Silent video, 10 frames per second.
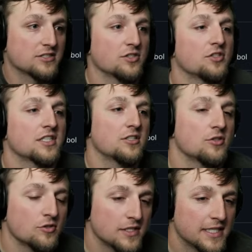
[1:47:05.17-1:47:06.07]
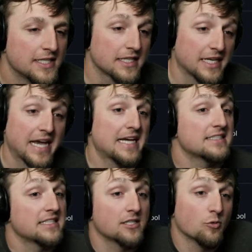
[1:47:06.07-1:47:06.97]
So you can do like
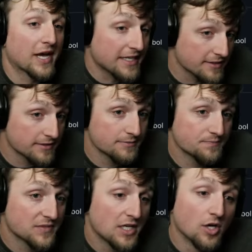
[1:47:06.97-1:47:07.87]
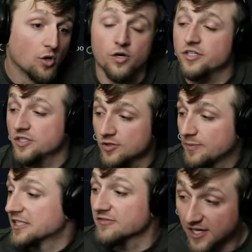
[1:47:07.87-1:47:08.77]
async await, or you can do a
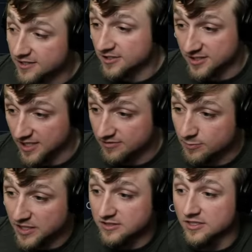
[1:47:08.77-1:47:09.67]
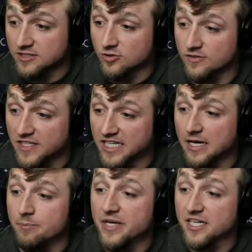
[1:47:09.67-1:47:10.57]
bunch of other stuff, but it's sort of like a
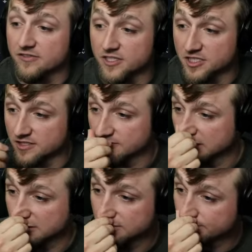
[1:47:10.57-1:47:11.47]
bigger version of this.